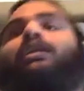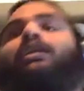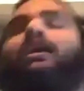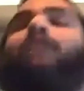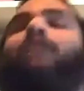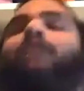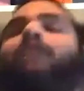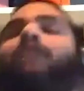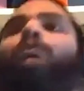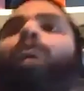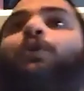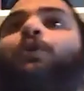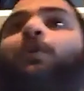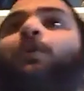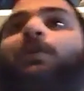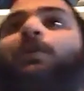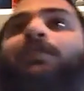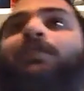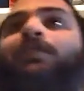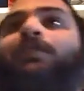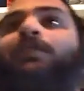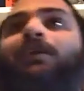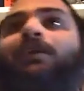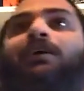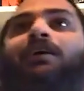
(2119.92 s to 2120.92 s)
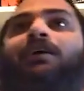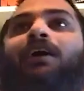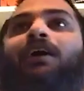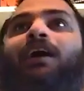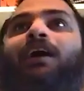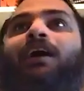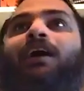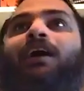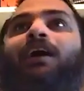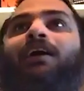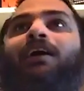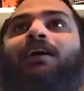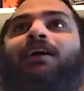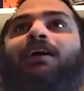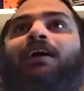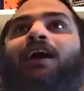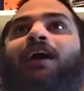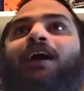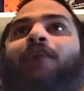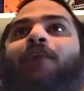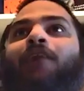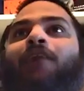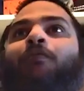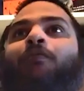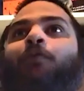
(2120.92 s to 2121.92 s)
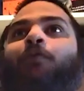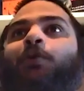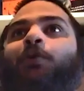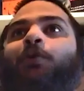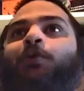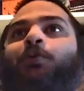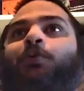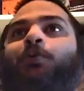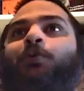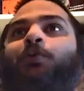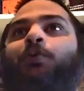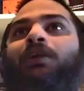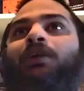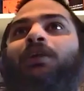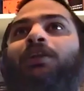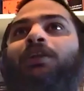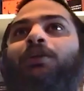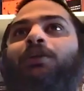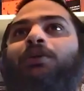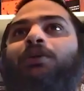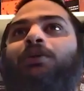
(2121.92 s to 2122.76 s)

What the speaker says: I wouldn't know I wouldn't really know,